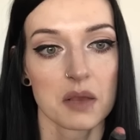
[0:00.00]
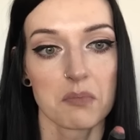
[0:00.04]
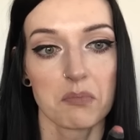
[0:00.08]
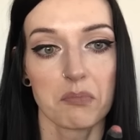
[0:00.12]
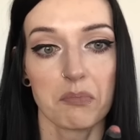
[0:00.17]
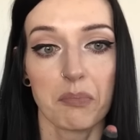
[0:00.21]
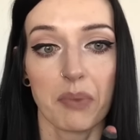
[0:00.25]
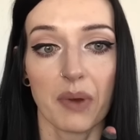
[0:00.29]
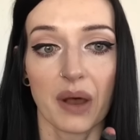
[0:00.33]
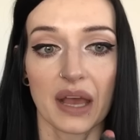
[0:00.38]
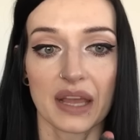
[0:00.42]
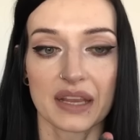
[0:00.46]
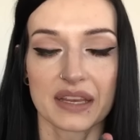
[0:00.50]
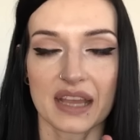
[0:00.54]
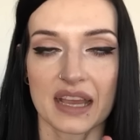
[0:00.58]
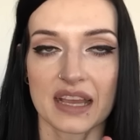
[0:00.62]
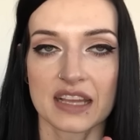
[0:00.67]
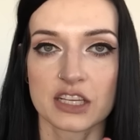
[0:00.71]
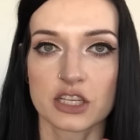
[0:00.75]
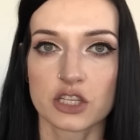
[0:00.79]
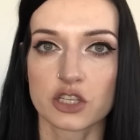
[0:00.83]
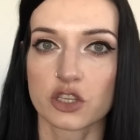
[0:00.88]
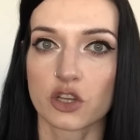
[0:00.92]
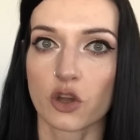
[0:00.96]
but
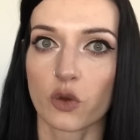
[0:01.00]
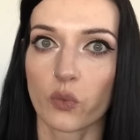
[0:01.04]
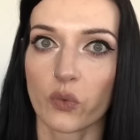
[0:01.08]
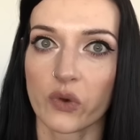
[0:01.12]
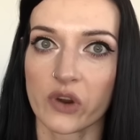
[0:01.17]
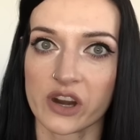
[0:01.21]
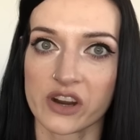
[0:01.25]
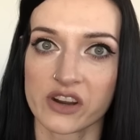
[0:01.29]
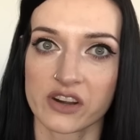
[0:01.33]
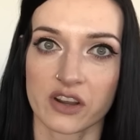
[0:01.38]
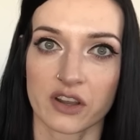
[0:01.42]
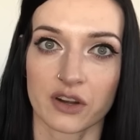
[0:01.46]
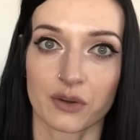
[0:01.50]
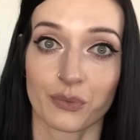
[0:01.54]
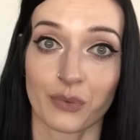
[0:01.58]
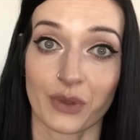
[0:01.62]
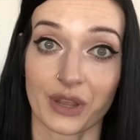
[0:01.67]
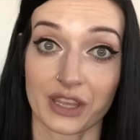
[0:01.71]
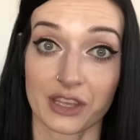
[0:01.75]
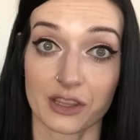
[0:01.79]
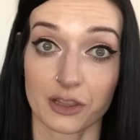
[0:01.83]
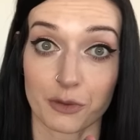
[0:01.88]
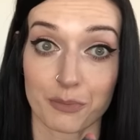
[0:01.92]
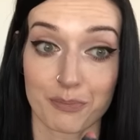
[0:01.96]
I just don't wear it on a
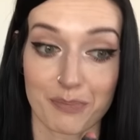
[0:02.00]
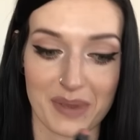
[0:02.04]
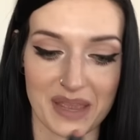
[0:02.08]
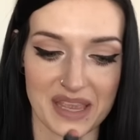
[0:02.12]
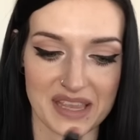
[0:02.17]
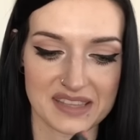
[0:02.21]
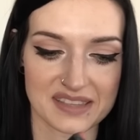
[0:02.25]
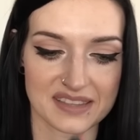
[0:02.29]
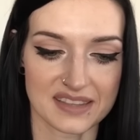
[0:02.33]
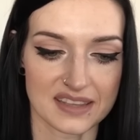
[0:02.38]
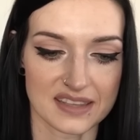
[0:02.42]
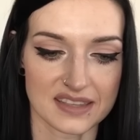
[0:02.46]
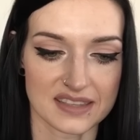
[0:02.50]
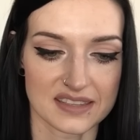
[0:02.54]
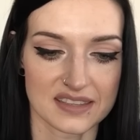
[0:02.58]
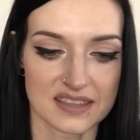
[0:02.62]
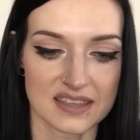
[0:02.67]
regular basis.